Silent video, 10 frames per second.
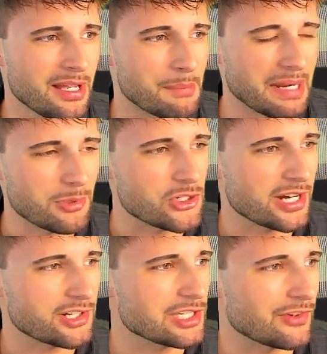My
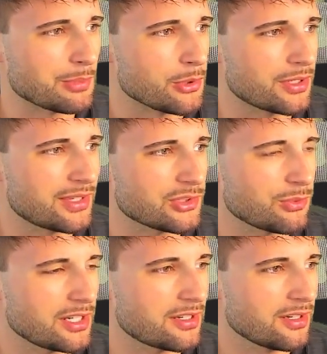projections for Puka this
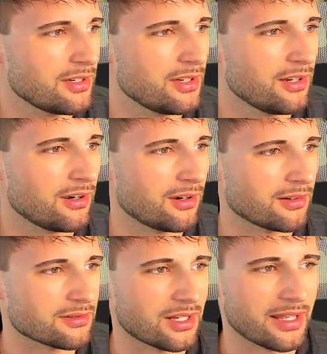week
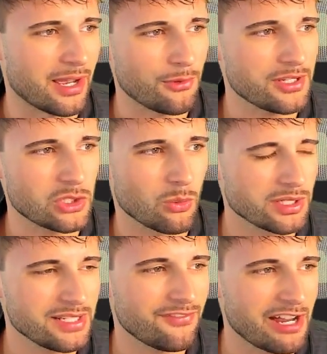are a healthy
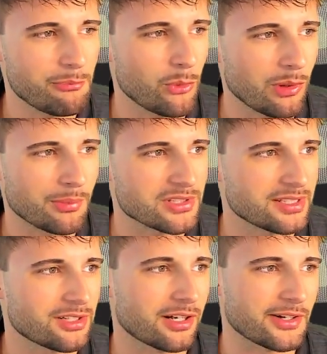
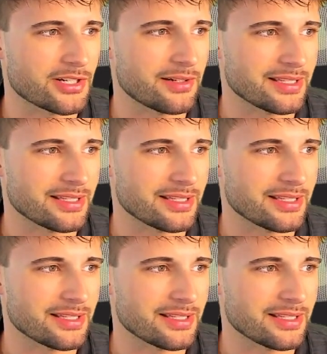25.1% target share.